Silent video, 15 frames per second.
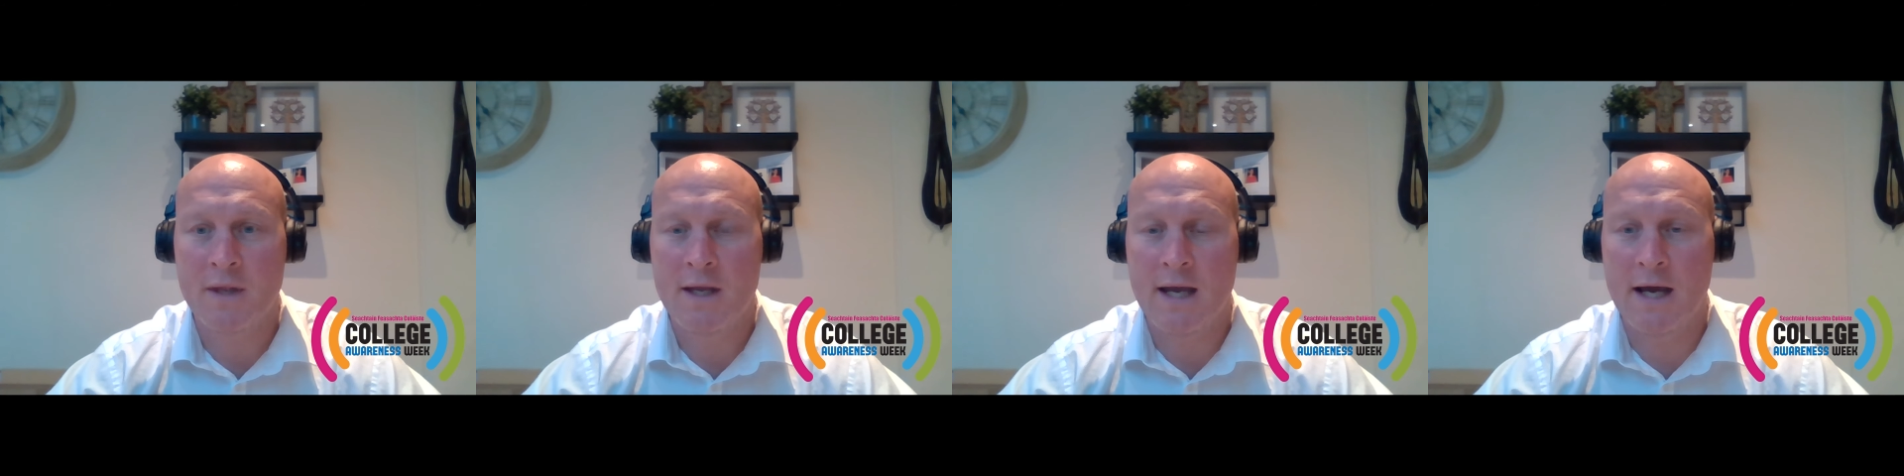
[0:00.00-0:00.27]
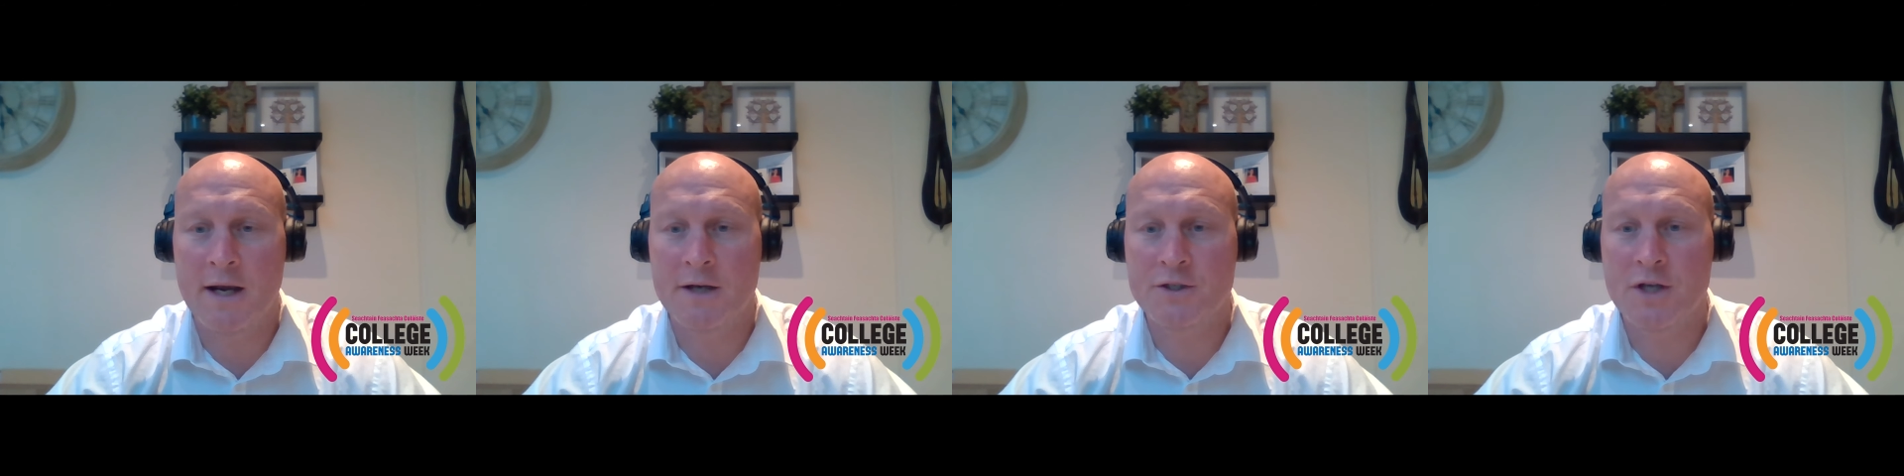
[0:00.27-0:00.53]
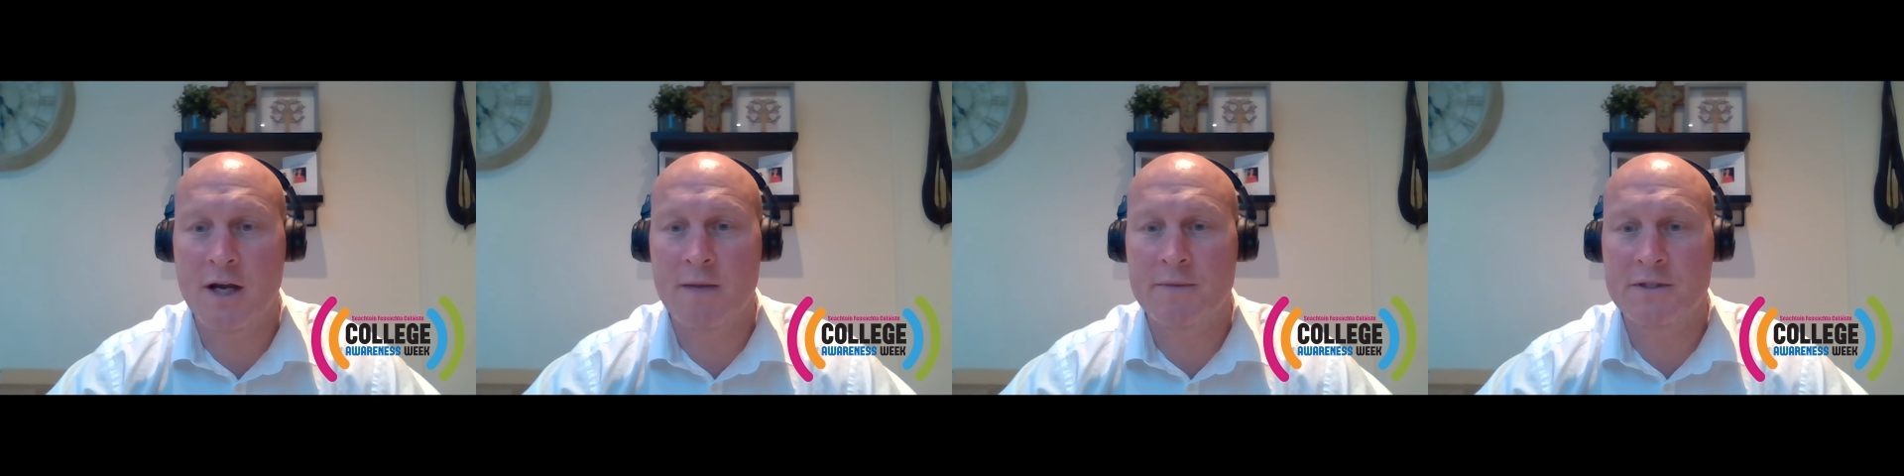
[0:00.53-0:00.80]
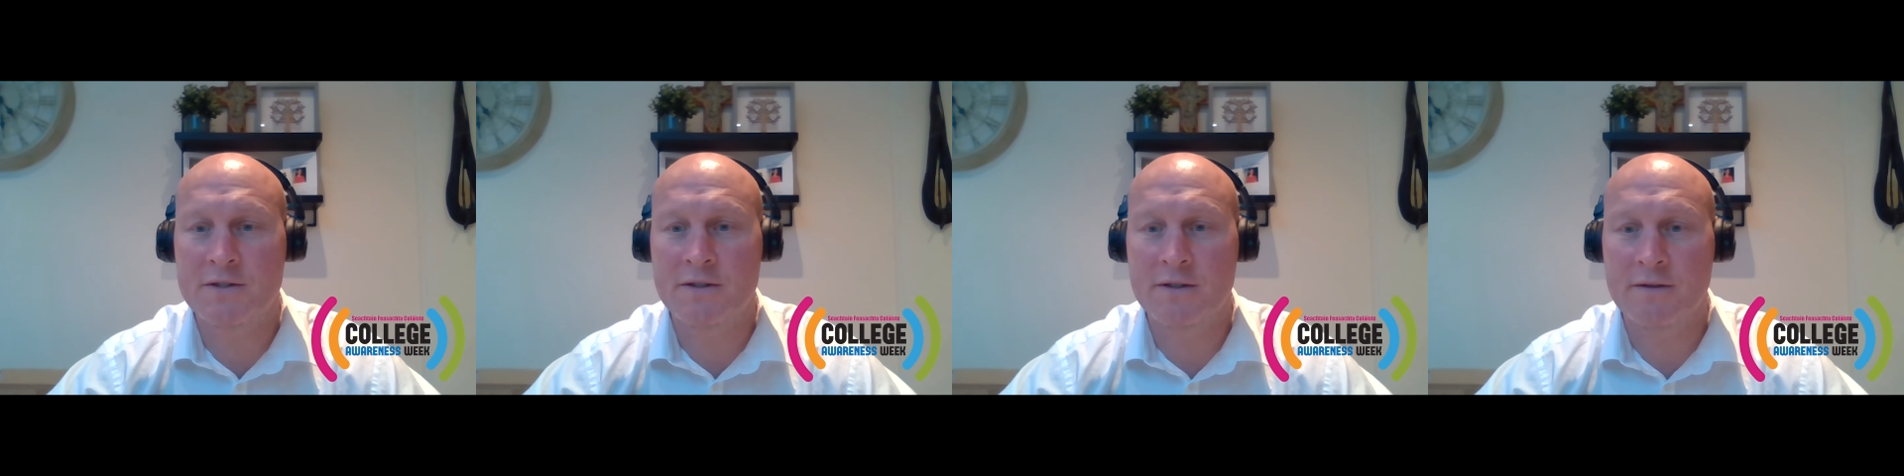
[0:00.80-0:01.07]
And our job
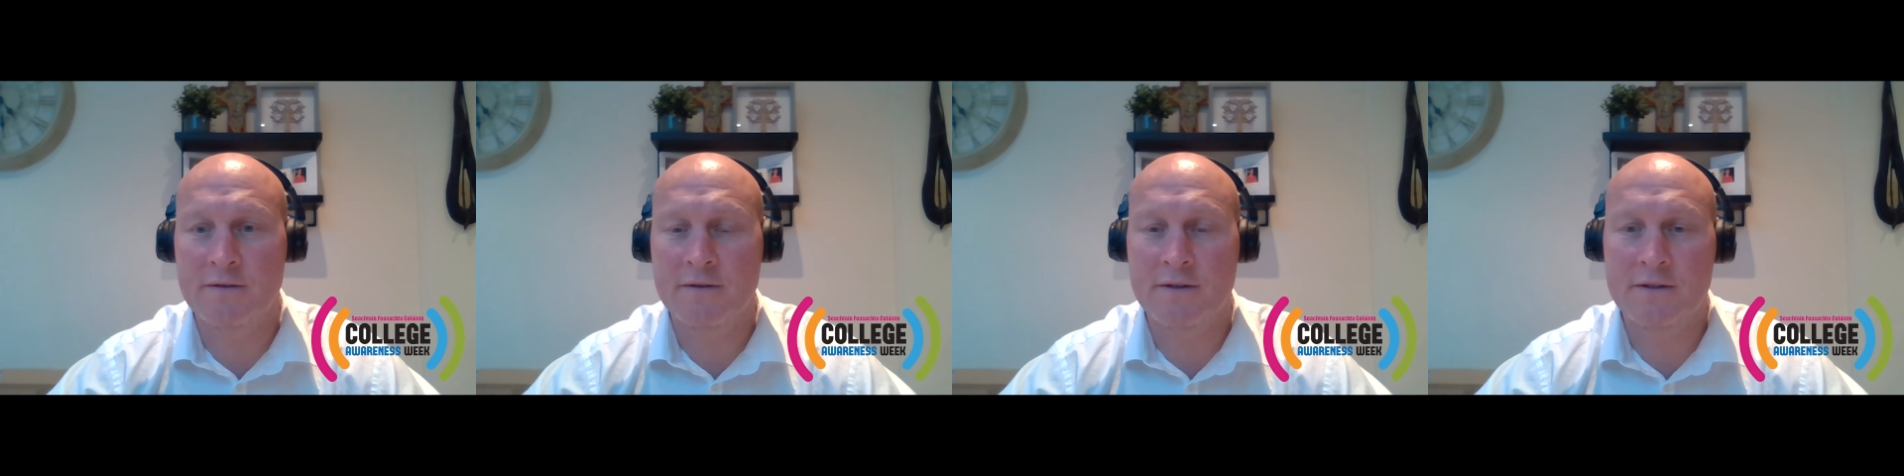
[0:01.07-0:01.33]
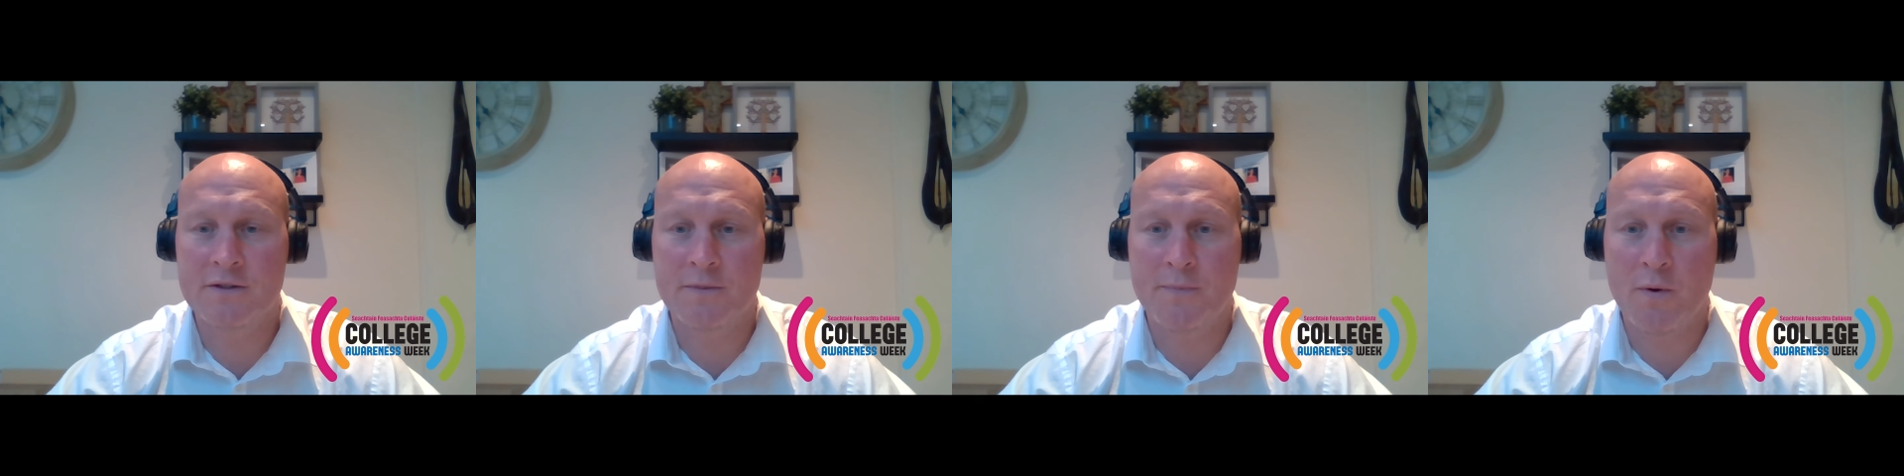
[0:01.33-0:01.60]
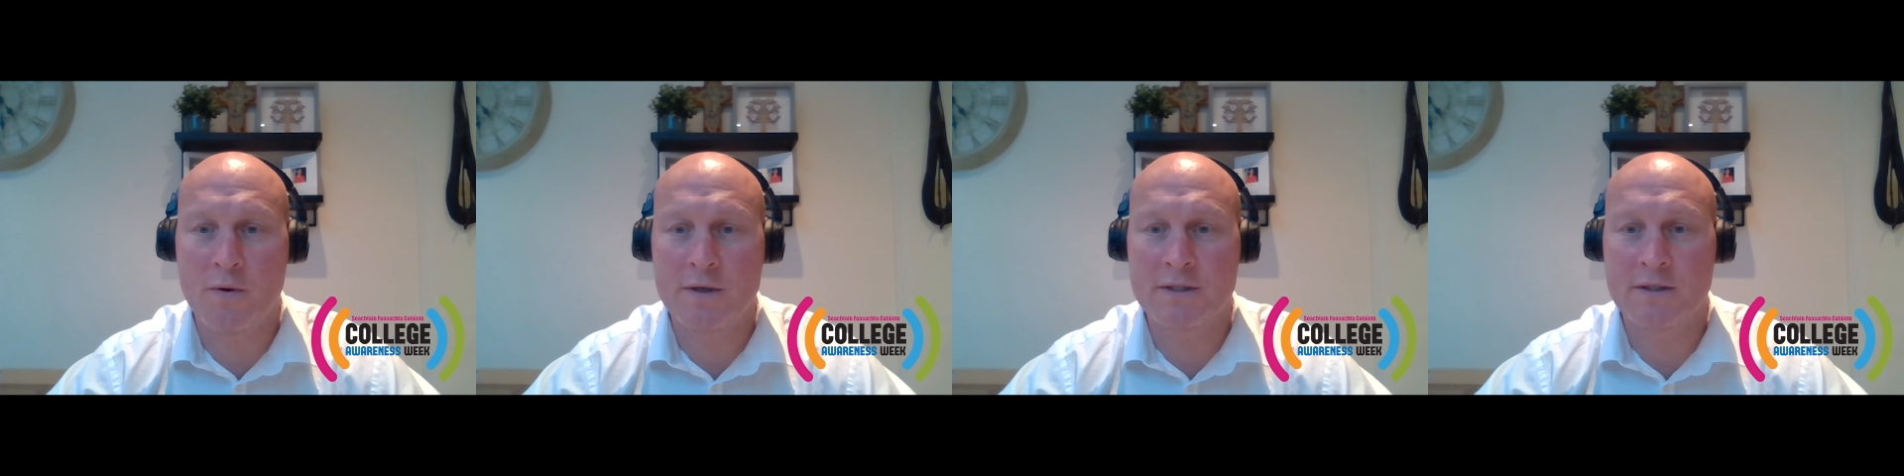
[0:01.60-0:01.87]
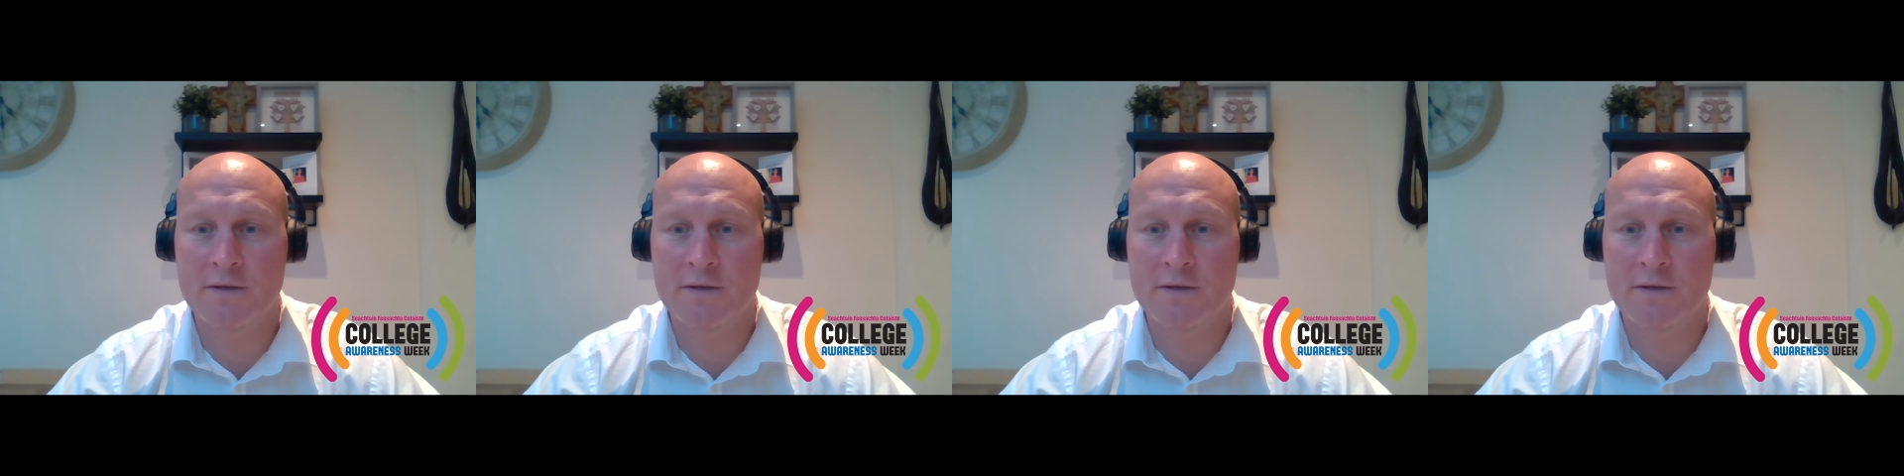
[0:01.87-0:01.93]
is to support